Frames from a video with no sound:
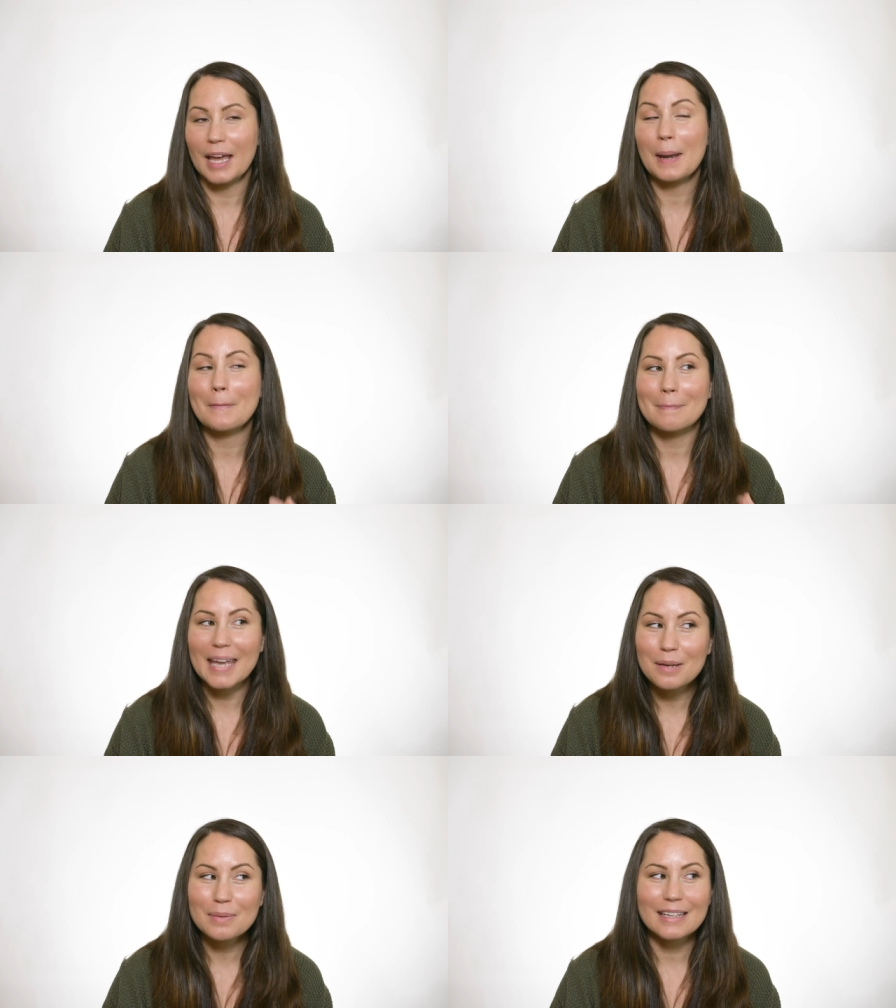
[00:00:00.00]
And
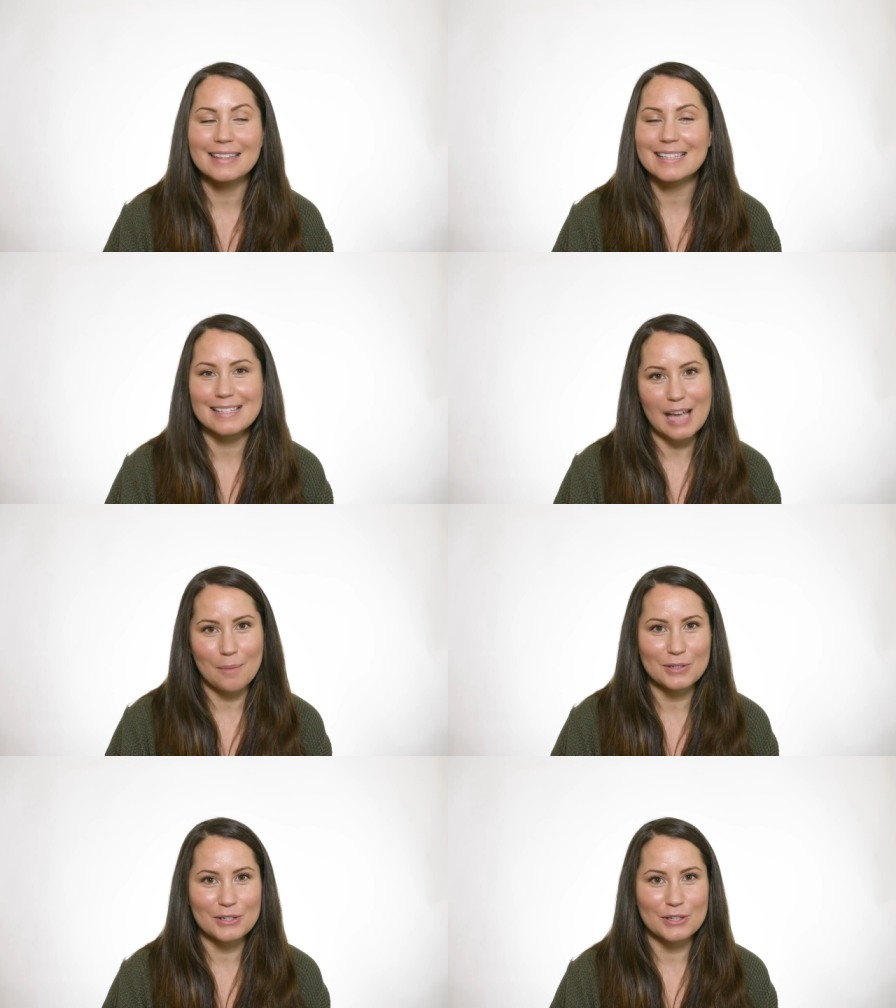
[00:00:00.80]
maybe this has
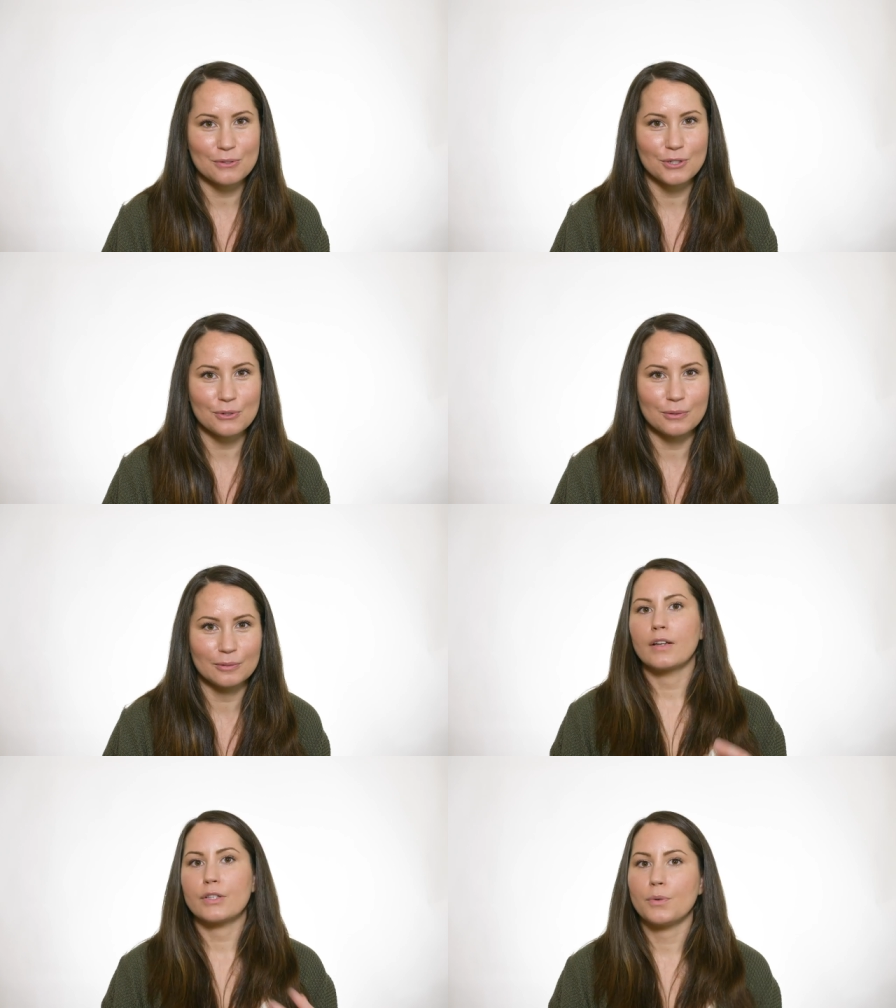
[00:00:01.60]
happened to you too.
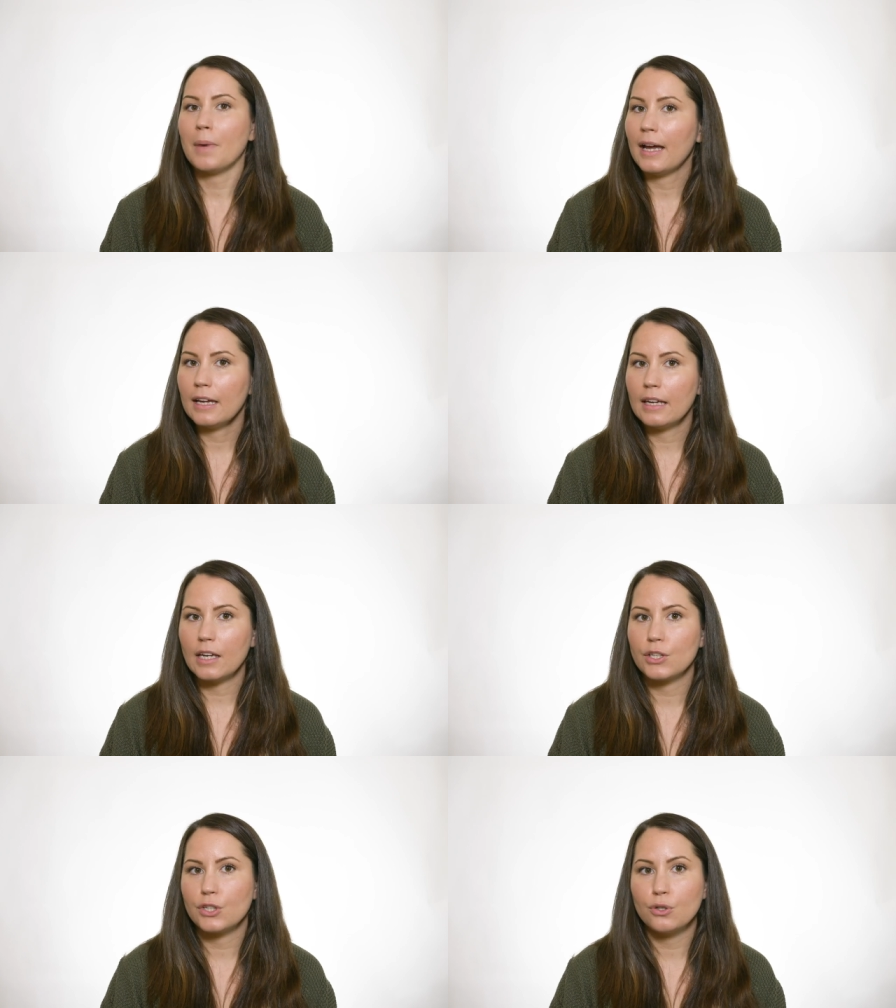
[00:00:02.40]
So
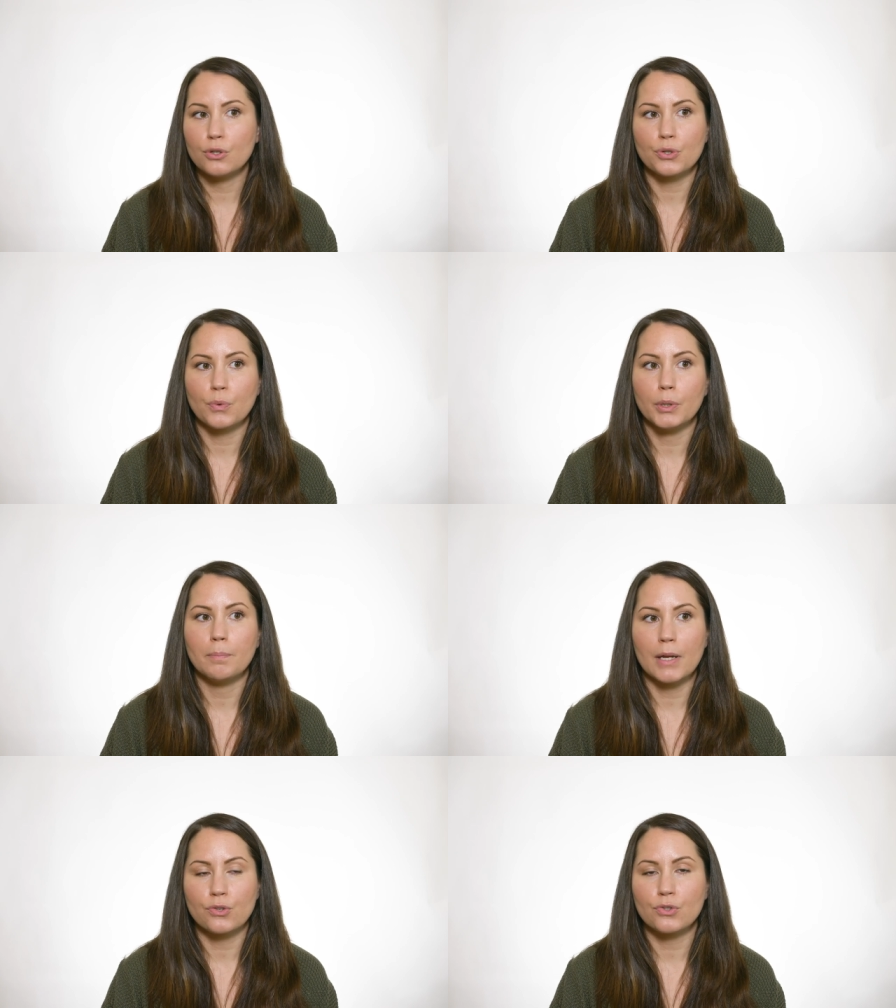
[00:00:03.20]
my usual
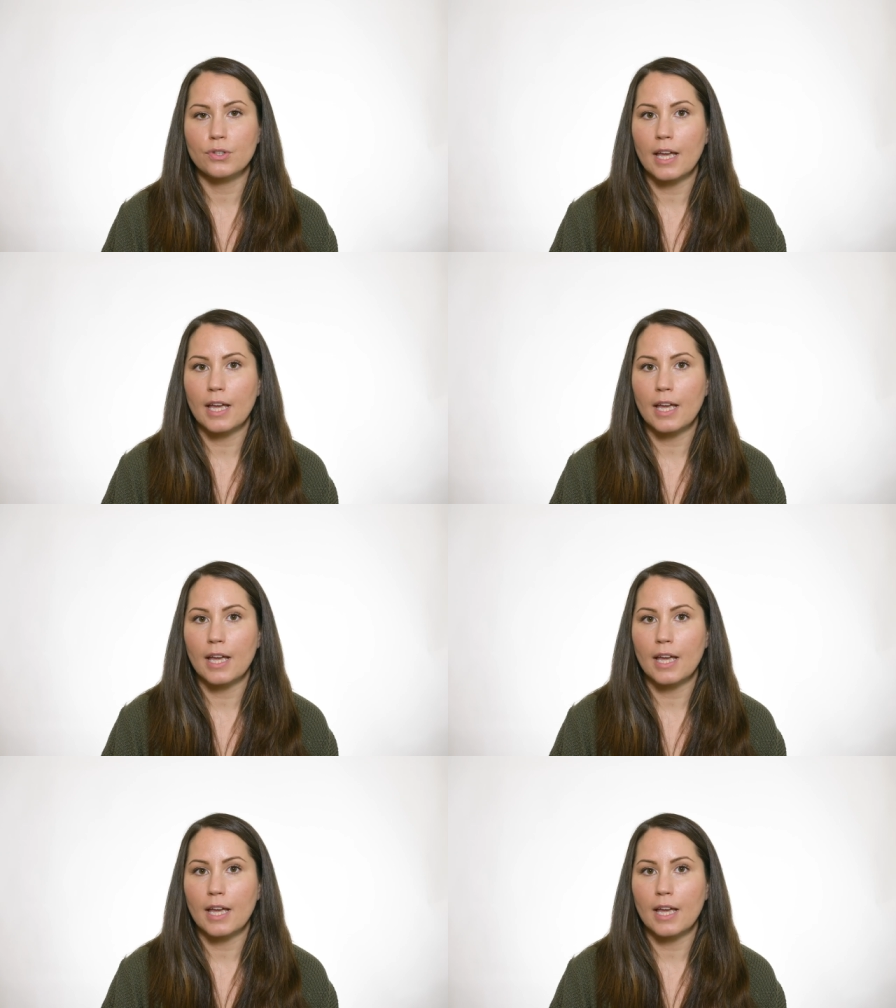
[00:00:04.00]
menstrual